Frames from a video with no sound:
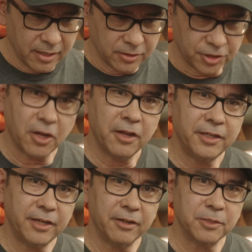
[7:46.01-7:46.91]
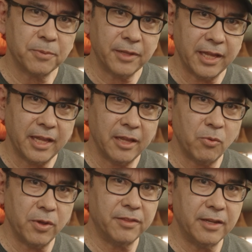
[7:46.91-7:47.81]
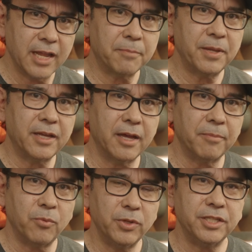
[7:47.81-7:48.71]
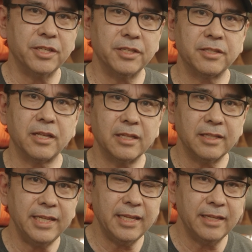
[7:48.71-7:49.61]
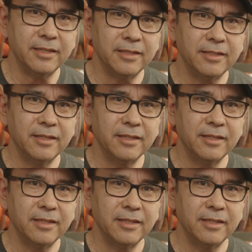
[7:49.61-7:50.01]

Sean here is playing with the neck pickup, which is clean,